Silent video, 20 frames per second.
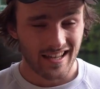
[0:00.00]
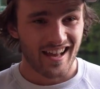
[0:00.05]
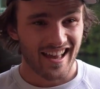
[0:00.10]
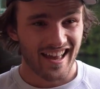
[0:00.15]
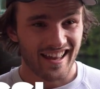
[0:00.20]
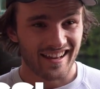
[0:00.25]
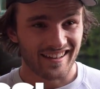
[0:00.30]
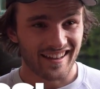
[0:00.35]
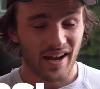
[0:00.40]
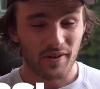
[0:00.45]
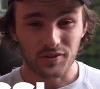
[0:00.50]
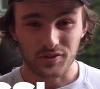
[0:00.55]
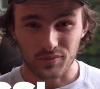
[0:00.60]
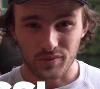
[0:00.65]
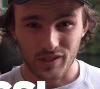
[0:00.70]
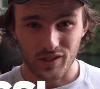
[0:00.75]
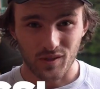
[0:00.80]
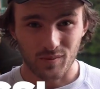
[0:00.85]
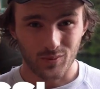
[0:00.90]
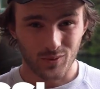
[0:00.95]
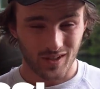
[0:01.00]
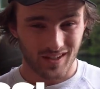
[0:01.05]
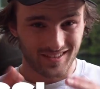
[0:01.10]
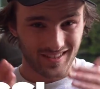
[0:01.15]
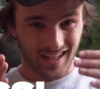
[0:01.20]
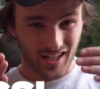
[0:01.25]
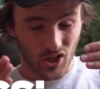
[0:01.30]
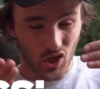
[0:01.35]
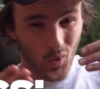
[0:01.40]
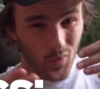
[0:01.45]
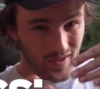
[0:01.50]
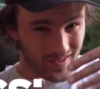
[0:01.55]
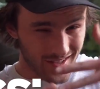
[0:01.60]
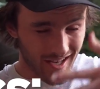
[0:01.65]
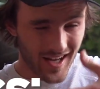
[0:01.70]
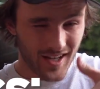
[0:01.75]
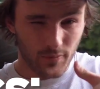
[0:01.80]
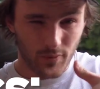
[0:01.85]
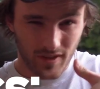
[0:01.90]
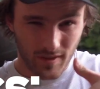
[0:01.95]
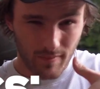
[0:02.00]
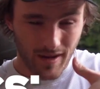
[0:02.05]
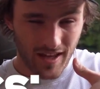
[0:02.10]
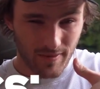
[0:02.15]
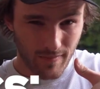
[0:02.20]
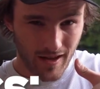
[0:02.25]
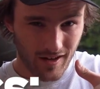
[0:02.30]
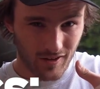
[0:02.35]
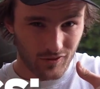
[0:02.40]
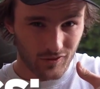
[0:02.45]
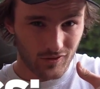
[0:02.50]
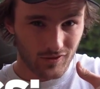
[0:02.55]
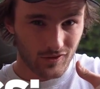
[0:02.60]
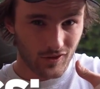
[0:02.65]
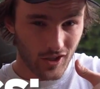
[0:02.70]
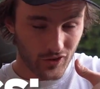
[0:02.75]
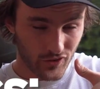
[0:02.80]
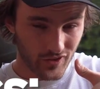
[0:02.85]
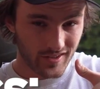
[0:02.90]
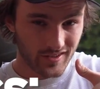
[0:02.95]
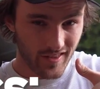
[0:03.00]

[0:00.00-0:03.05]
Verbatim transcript: And that was a really good book because it kind of coincided with the mathematical logics